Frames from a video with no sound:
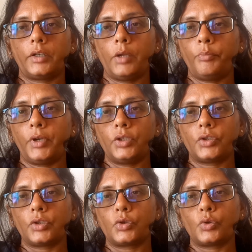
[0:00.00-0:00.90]

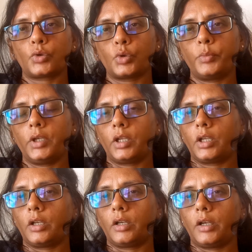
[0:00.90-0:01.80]
temperatures used to be
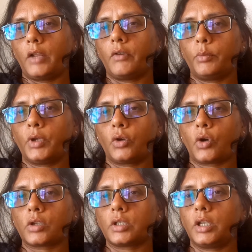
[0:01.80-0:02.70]
never be
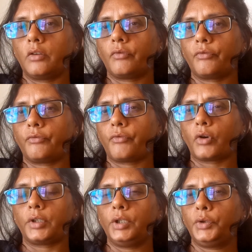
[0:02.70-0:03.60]
crossing
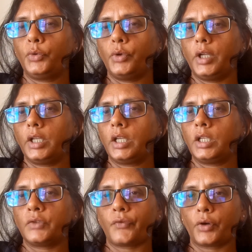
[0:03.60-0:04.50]
42
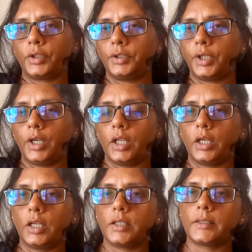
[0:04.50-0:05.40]
degrees, 43
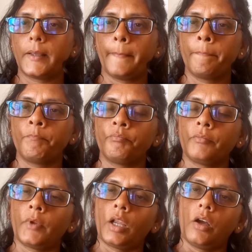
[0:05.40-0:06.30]
degrees.
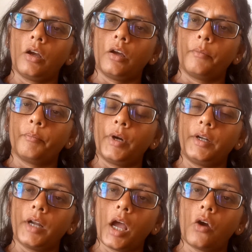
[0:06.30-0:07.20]
But
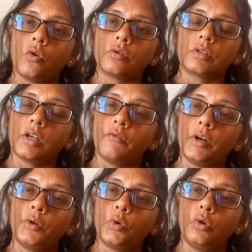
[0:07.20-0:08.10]
now
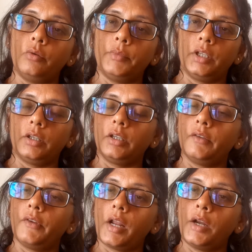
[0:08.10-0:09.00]
someone told me,
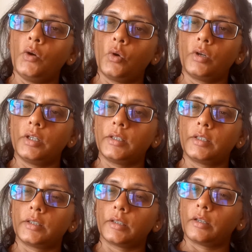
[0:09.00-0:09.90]
even I noticed,